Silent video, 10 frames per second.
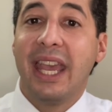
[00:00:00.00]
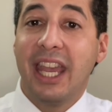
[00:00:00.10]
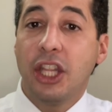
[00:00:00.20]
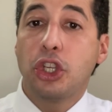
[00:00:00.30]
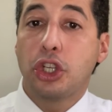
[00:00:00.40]

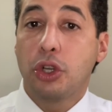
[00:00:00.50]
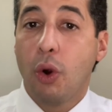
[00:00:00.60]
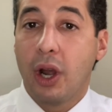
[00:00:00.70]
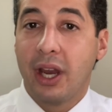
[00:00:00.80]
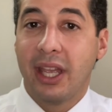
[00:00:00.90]
In
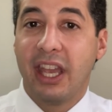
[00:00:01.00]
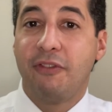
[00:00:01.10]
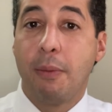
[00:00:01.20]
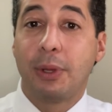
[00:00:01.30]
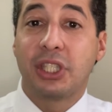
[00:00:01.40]
short, if
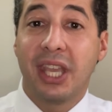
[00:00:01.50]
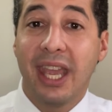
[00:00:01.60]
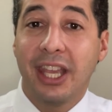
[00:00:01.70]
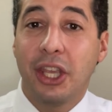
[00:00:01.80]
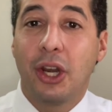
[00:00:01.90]
a
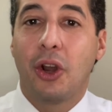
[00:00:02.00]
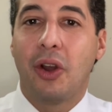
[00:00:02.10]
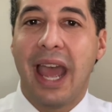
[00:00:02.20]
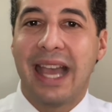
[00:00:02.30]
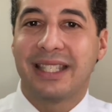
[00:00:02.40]
particular
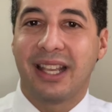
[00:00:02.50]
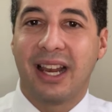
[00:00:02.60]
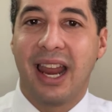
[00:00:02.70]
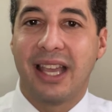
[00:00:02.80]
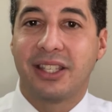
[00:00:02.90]
asset
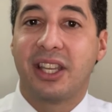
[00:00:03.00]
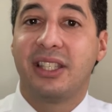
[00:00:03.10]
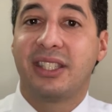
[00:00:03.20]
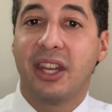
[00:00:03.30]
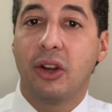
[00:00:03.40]
class
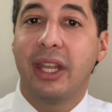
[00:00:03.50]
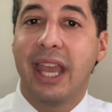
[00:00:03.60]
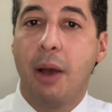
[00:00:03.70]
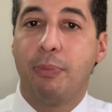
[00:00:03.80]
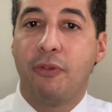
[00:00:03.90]
continually
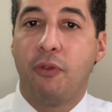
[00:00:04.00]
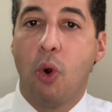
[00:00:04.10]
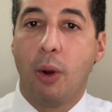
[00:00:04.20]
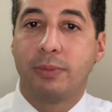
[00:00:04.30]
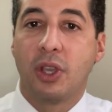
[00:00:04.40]

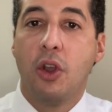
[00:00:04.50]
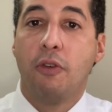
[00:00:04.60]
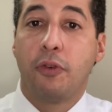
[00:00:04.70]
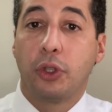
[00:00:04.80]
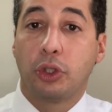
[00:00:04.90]
outperforms
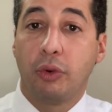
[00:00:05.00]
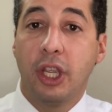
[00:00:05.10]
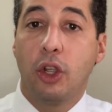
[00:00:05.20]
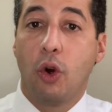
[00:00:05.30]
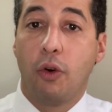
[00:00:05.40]
for
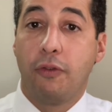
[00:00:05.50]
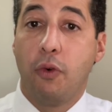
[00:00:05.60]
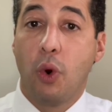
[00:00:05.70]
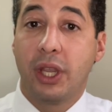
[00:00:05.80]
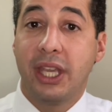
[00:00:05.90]
3 or
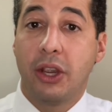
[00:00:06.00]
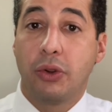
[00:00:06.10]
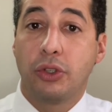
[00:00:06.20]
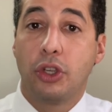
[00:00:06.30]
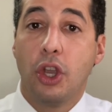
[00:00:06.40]
4
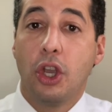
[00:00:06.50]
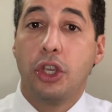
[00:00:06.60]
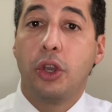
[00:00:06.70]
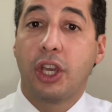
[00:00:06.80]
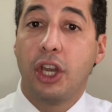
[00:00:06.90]
years,
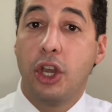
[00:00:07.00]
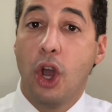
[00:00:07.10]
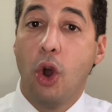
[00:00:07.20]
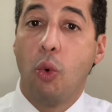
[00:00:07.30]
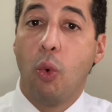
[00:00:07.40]
you can
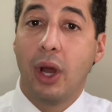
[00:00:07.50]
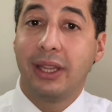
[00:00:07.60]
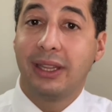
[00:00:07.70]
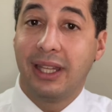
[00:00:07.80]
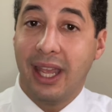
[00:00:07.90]
know
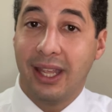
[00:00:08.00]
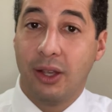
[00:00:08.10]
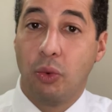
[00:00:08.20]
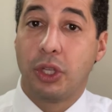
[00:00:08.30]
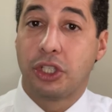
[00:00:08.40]
one thing
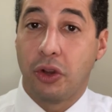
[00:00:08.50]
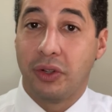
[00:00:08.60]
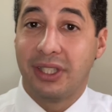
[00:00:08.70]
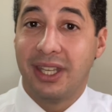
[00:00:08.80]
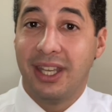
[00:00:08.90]
with
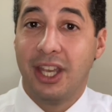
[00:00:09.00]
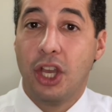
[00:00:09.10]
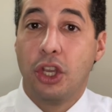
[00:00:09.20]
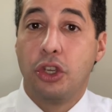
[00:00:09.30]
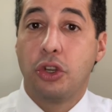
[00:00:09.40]
certainty.
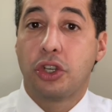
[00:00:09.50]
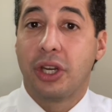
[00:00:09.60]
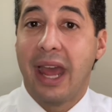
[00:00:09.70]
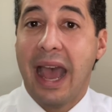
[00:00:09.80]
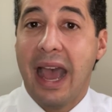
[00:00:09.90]
You should
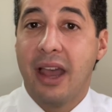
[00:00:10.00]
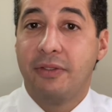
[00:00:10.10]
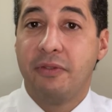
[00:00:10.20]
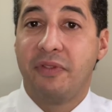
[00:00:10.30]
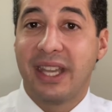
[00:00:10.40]
have
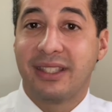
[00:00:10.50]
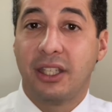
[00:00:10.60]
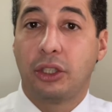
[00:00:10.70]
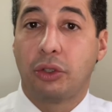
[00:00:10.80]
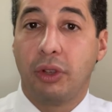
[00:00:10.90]

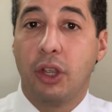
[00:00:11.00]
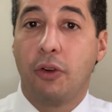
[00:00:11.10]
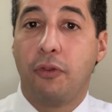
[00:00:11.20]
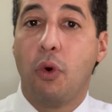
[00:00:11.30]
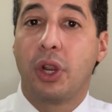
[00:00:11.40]
invested 3 or
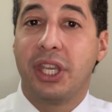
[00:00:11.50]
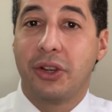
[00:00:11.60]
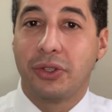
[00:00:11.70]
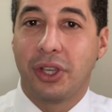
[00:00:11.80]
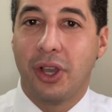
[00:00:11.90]
4
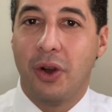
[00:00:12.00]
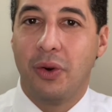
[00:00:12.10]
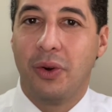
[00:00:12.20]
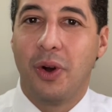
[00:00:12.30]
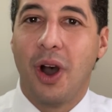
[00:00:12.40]
years ago.
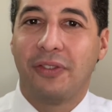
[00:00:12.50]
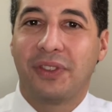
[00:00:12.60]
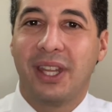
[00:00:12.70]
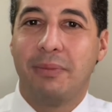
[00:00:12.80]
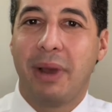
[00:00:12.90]

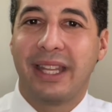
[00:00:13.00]
Often, by